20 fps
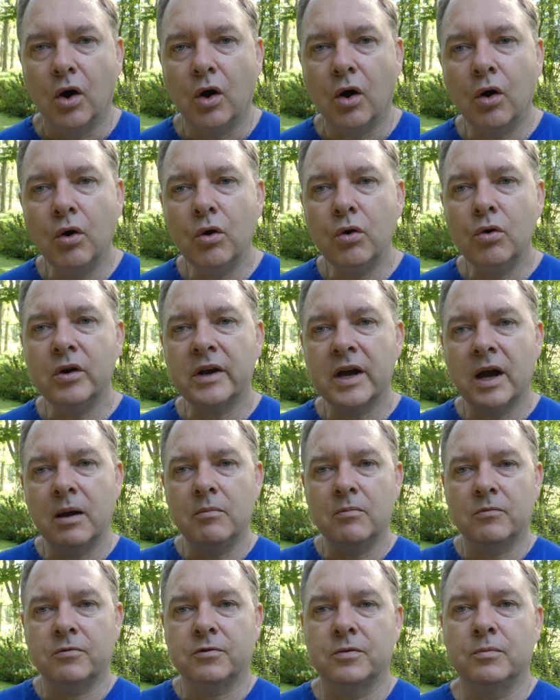all
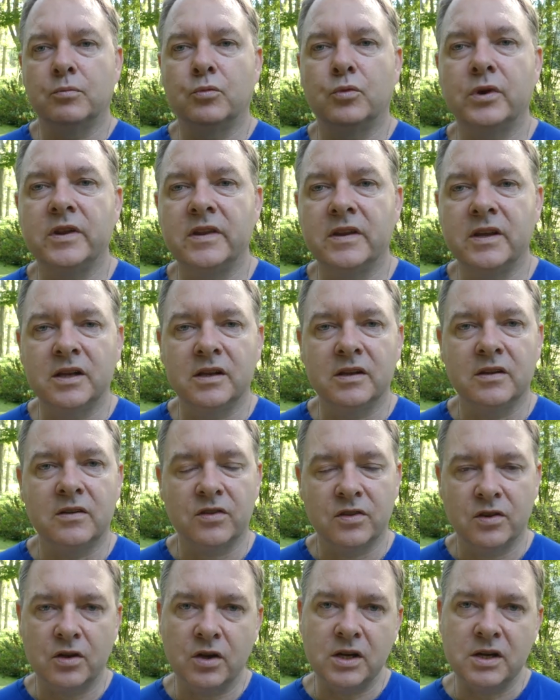come from within
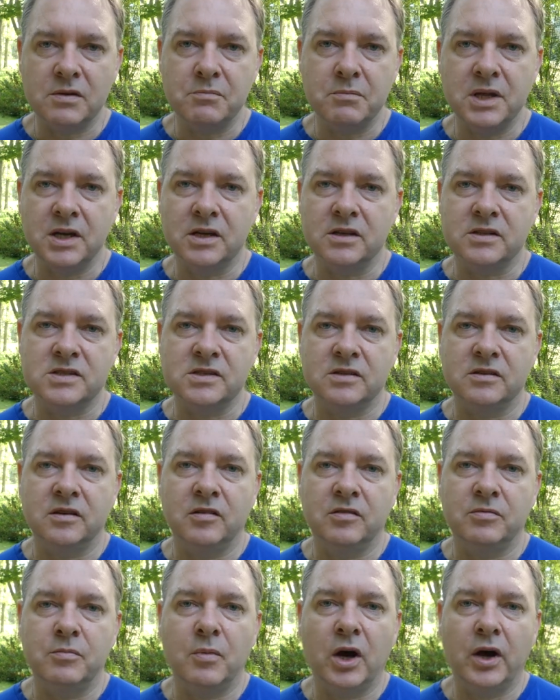30 minutes
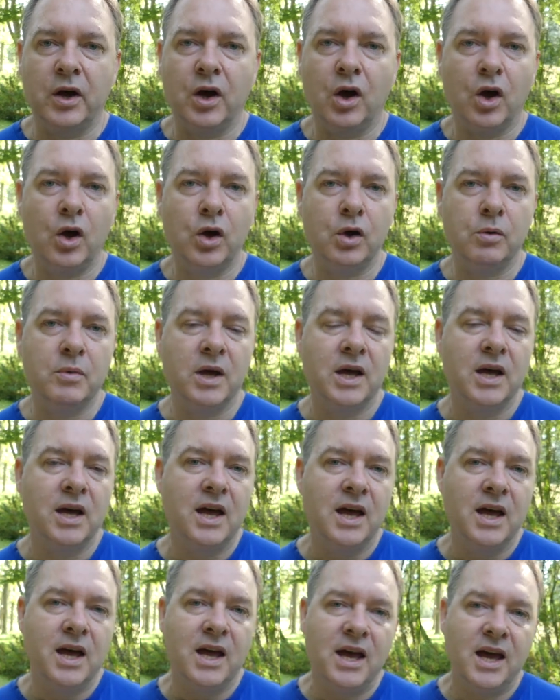of my home,
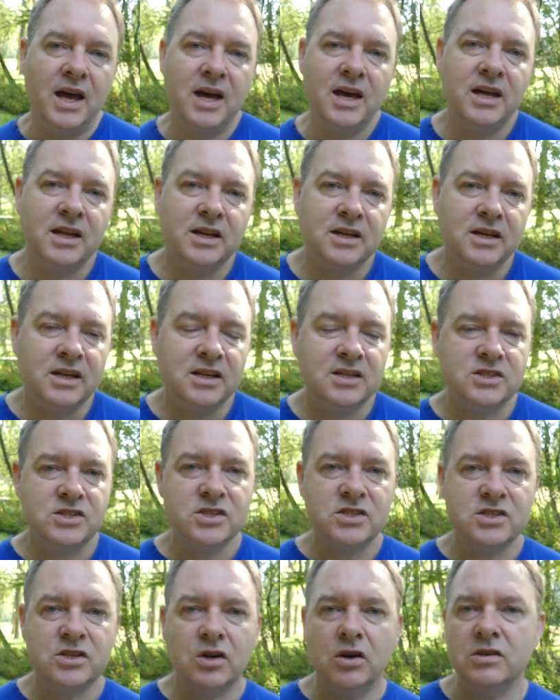and it
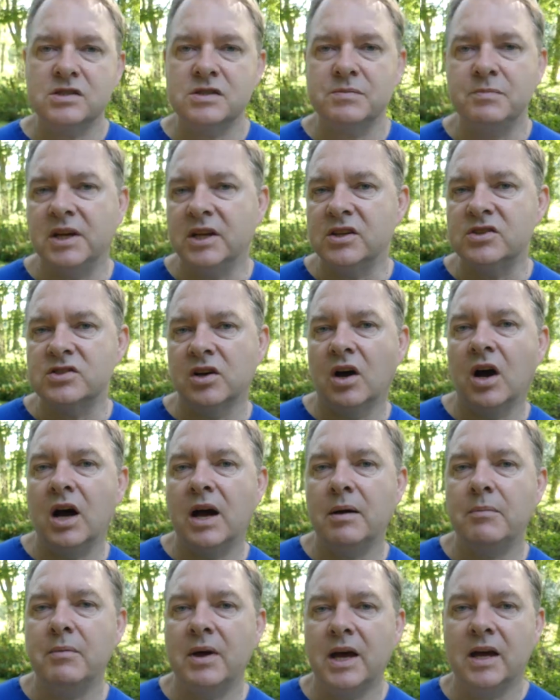just cost me
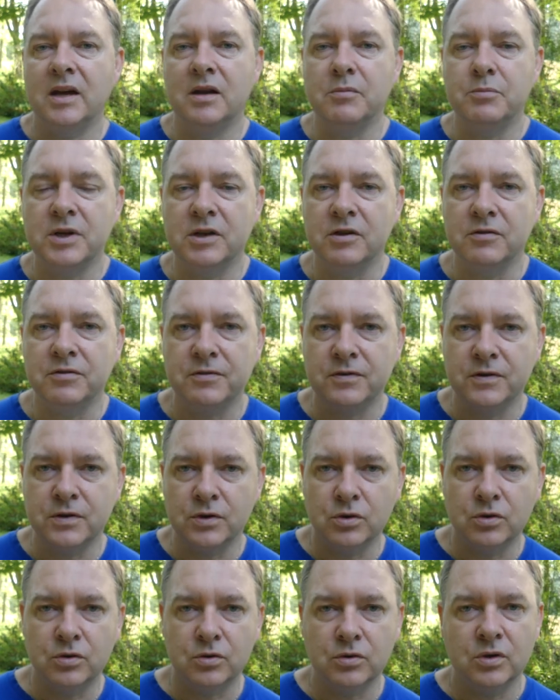time and a bit of
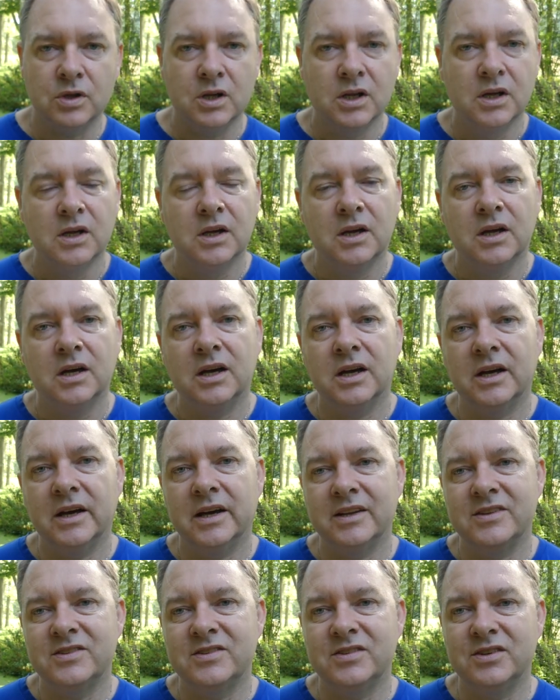fuel
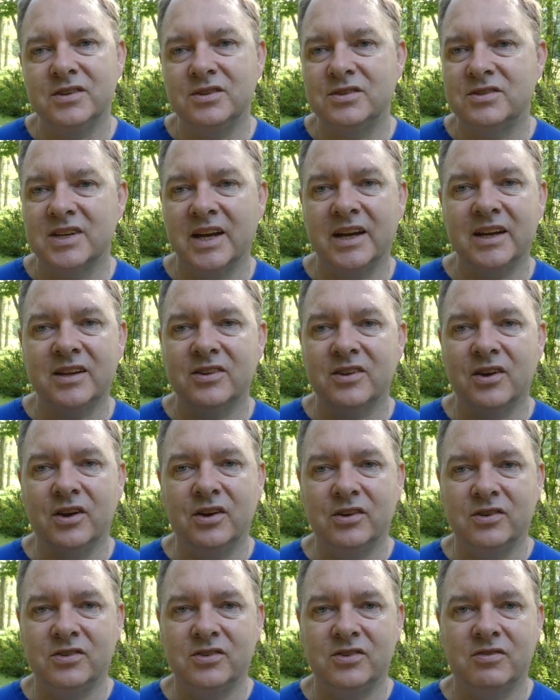to take
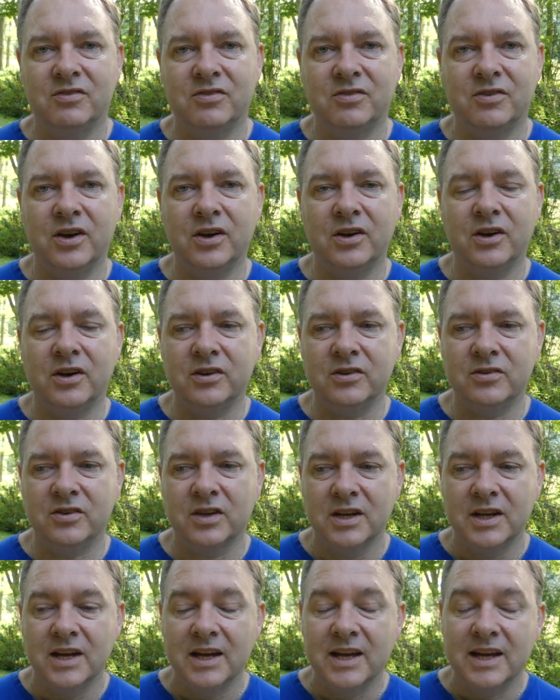those photos.
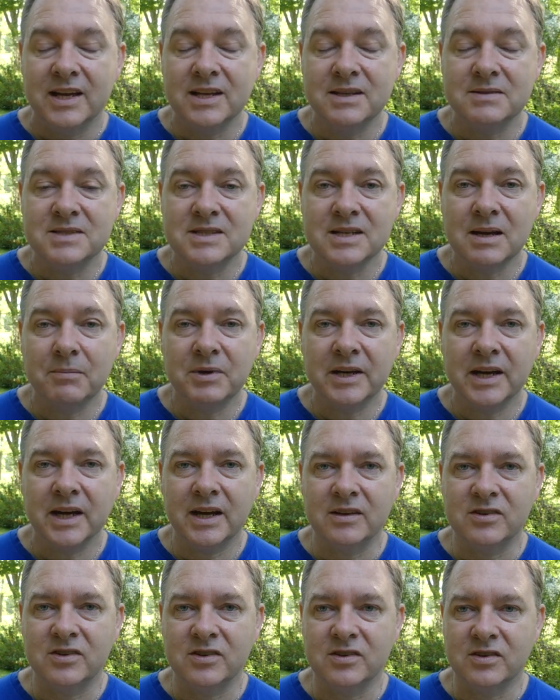In some
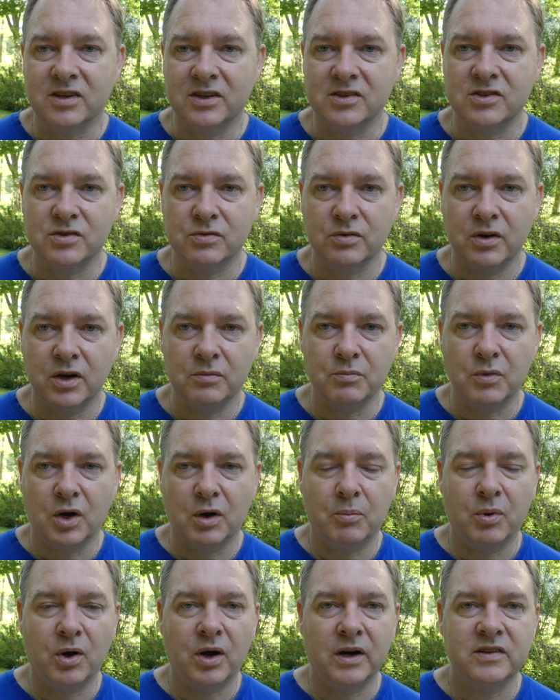cases, I just rode my
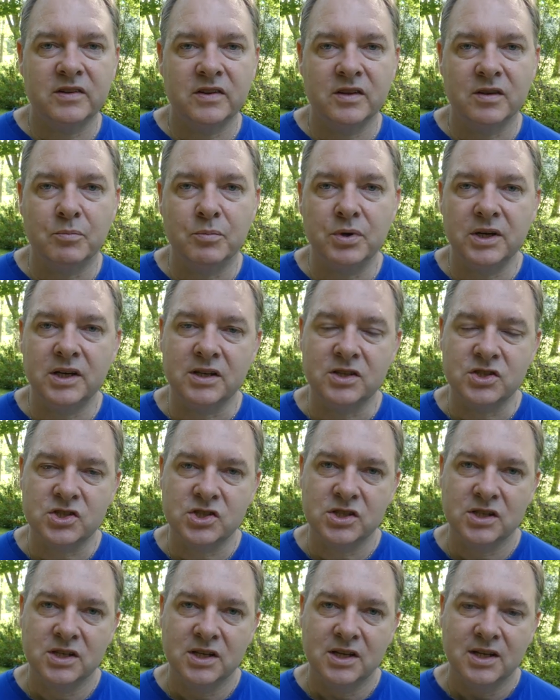bike to the beach